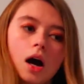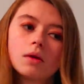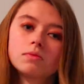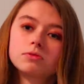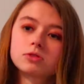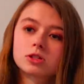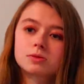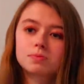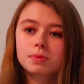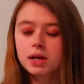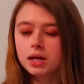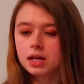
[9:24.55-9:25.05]

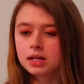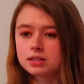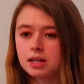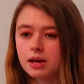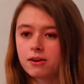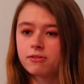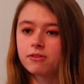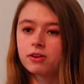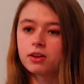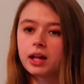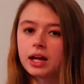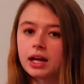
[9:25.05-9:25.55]
just because I
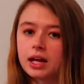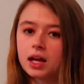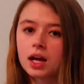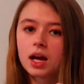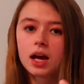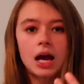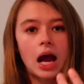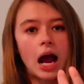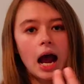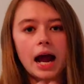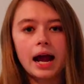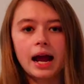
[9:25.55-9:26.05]
feel like
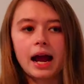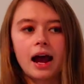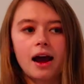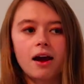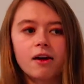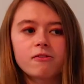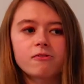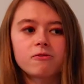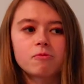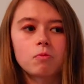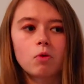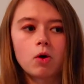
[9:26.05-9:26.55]
I
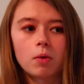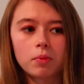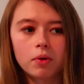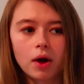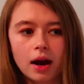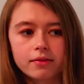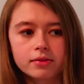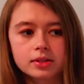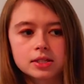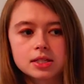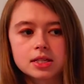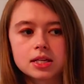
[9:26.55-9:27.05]
have more
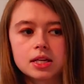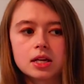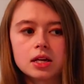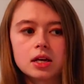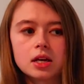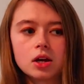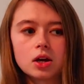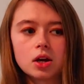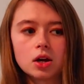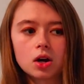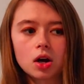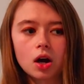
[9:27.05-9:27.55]

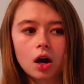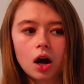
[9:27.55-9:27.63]
privacy